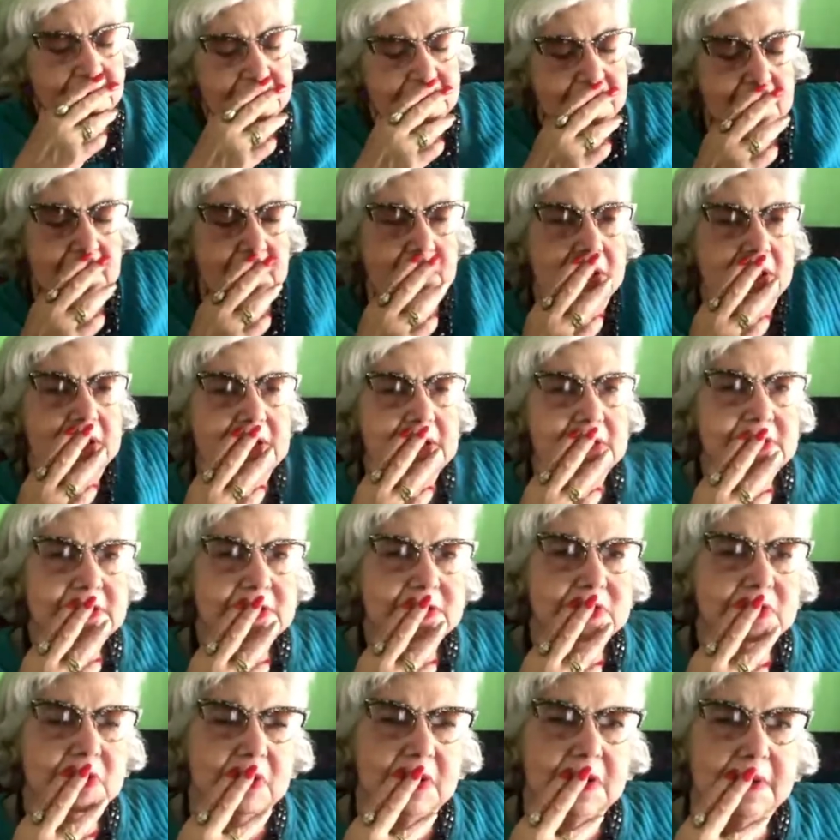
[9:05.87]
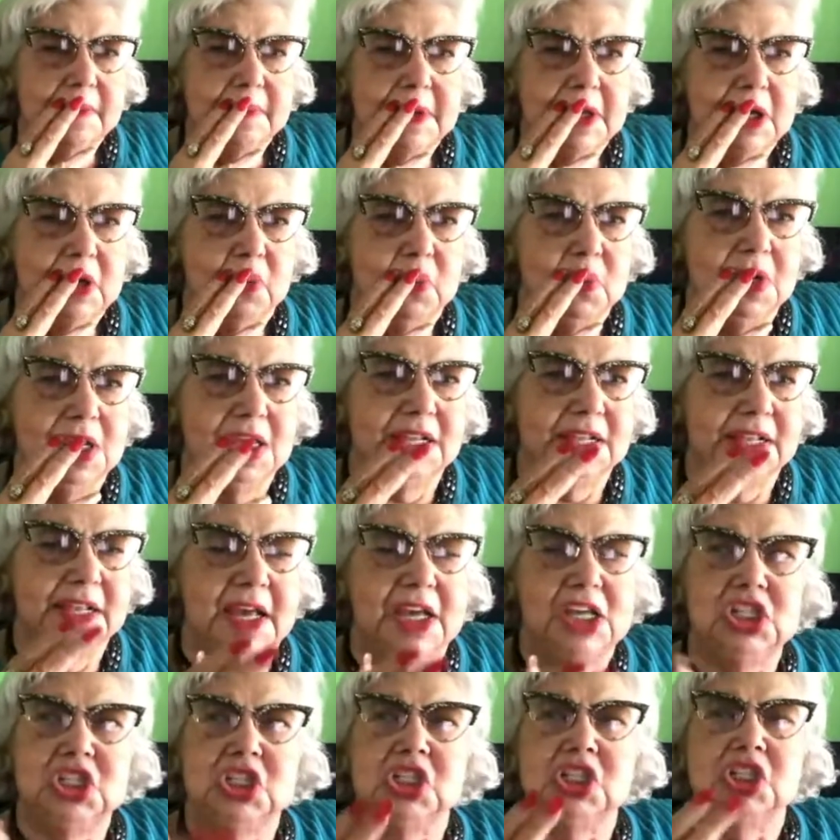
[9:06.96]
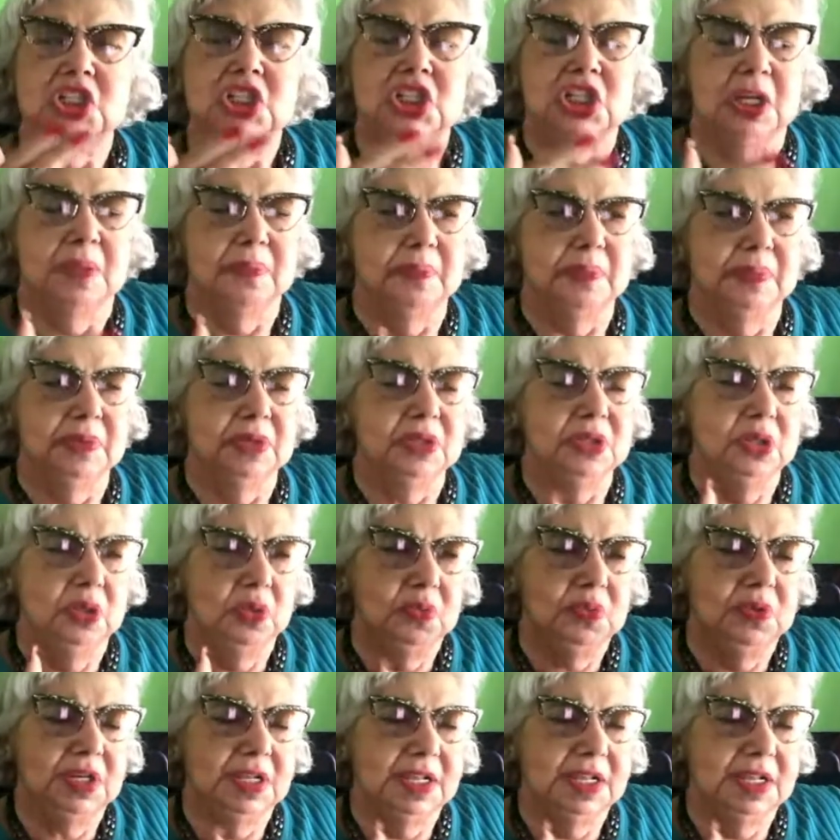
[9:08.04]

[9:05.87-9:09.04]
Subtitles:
there is going to be a new